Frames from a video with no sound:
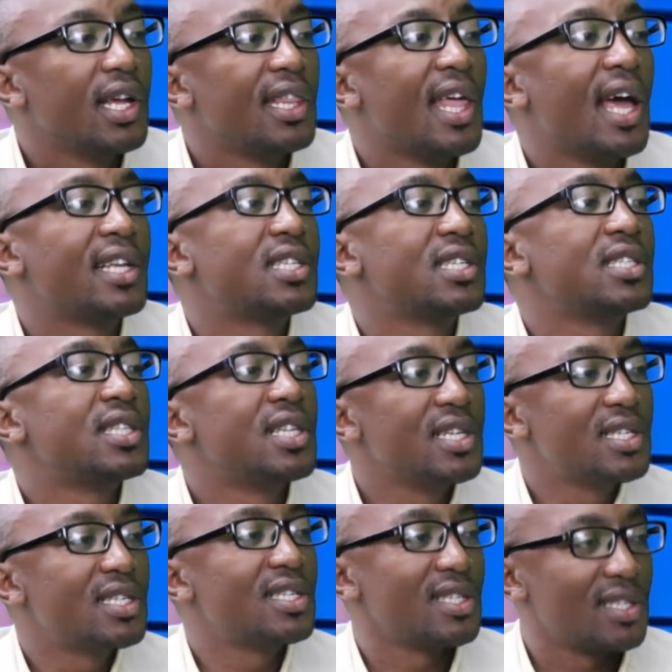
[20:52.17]
that
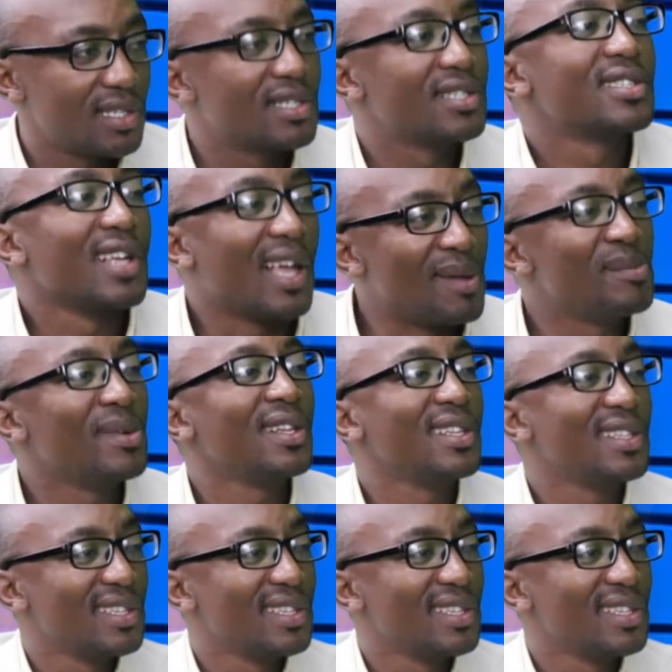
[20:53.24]
this, I mean,